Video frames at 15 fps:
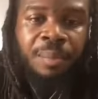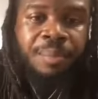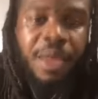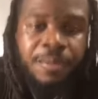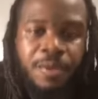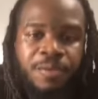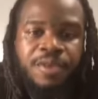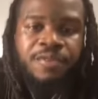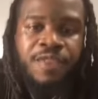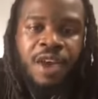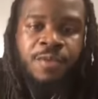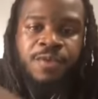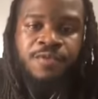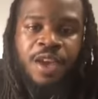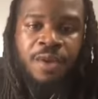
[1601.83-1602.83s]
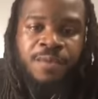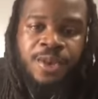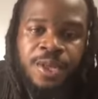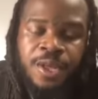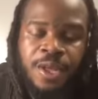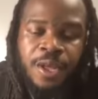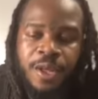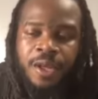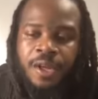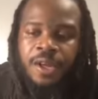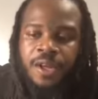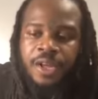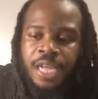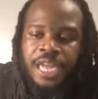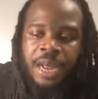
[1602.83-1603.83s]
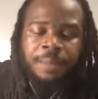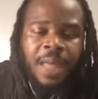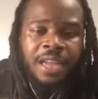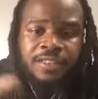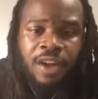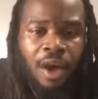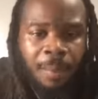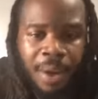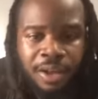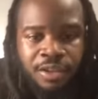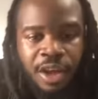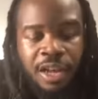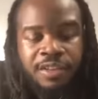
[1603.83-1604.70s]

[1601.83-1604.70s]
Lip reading: People be very, very, and I'm not talking about y'all.